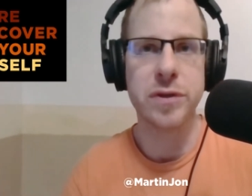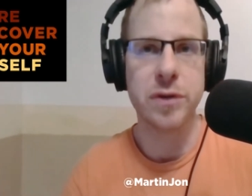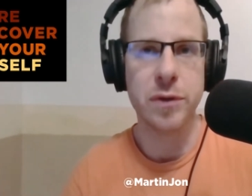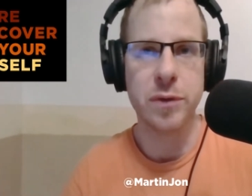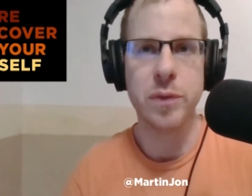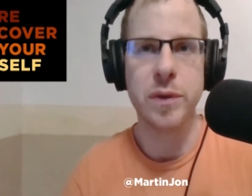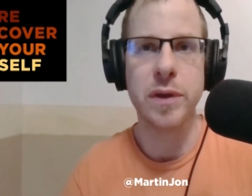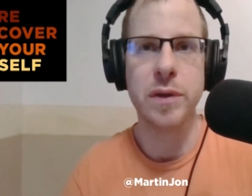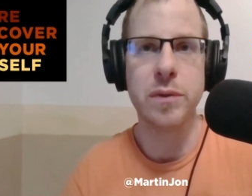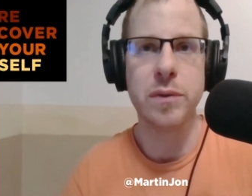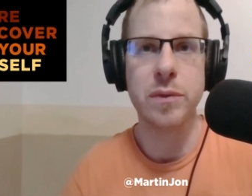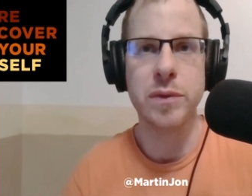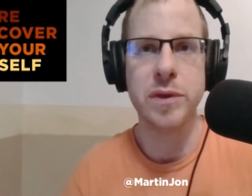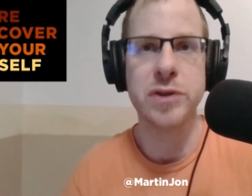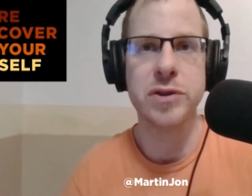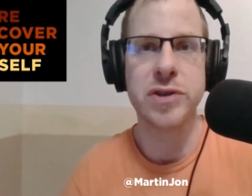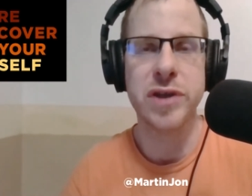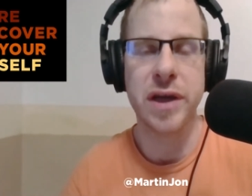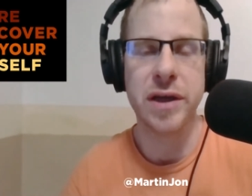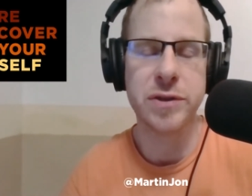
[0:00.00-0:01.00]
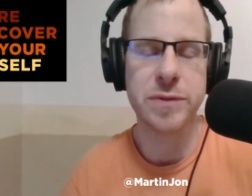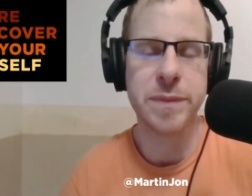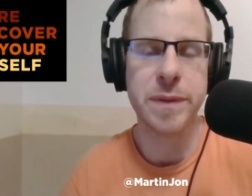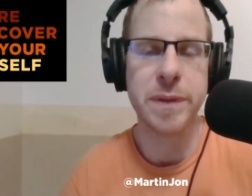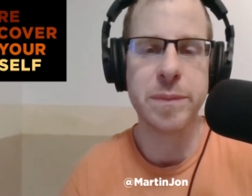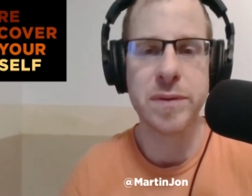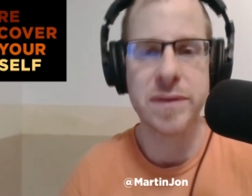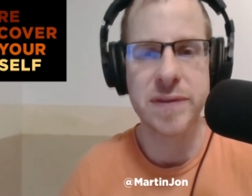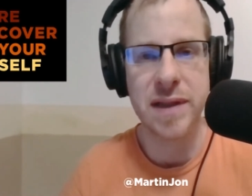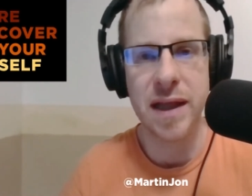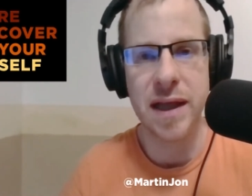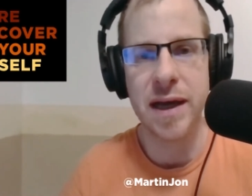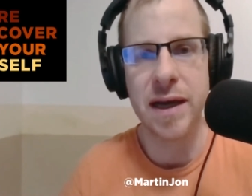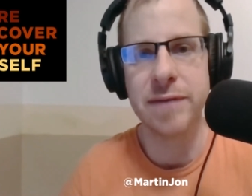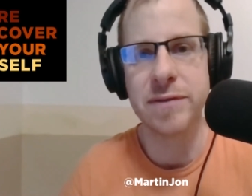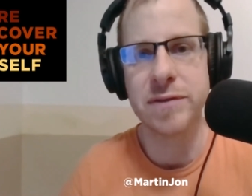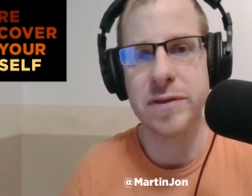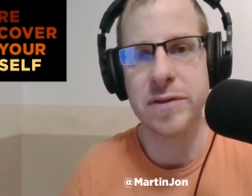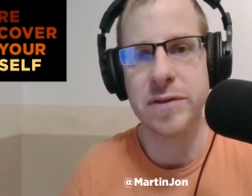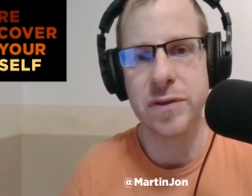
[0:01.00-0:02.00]
We change people's
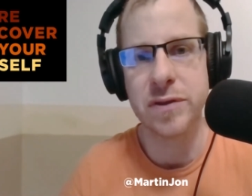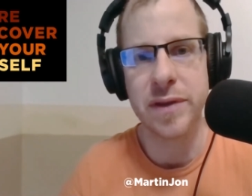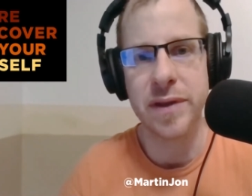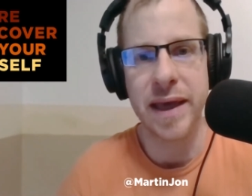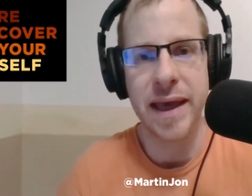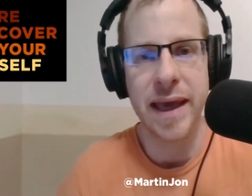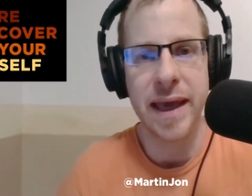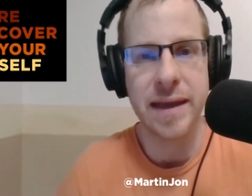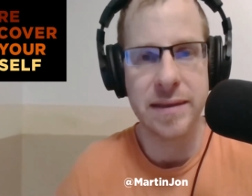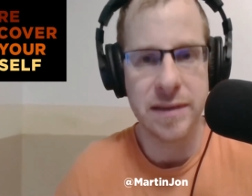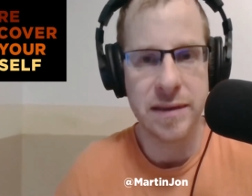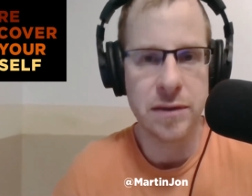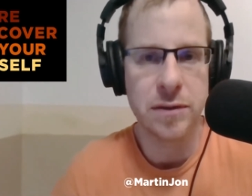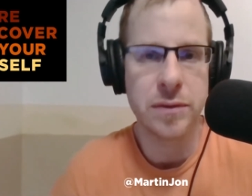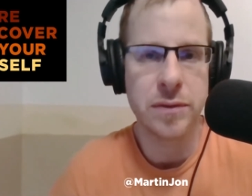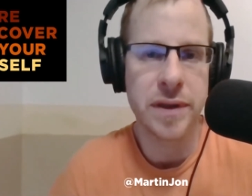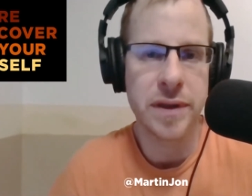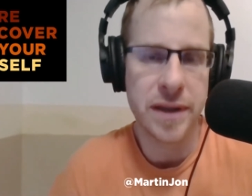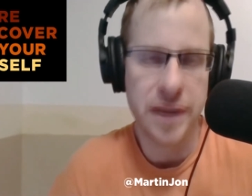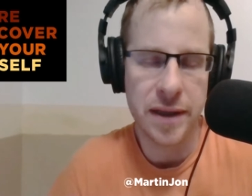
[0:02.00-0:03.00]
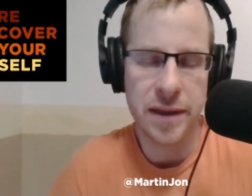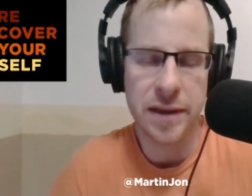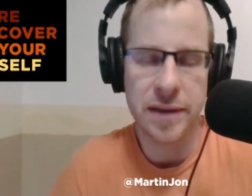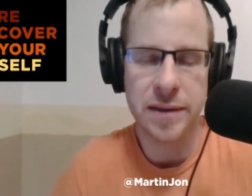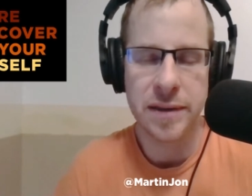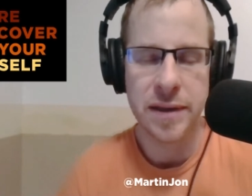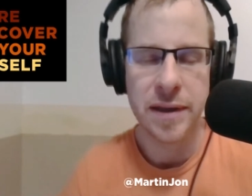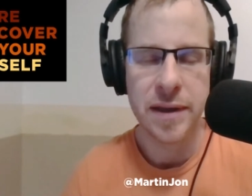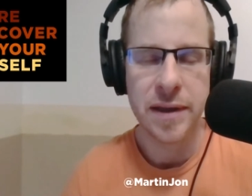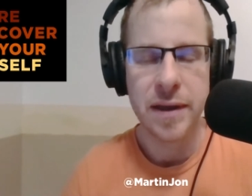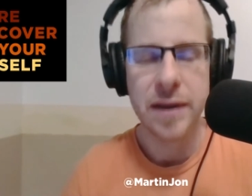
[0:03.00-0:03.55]
lives, and so they can't deal with it, and